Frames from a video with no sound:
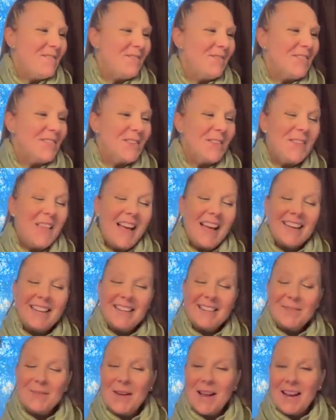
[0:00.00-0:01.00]
So that
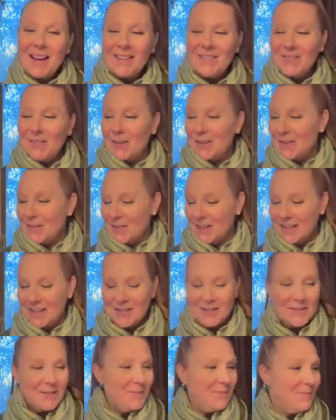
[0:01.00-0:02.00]
is my fully
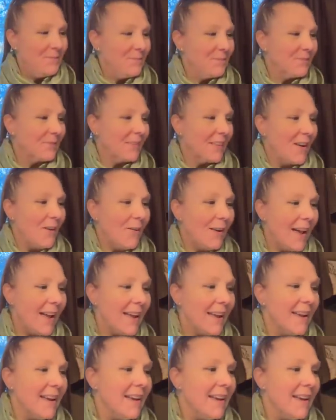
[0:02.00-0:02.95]
finished. Okay.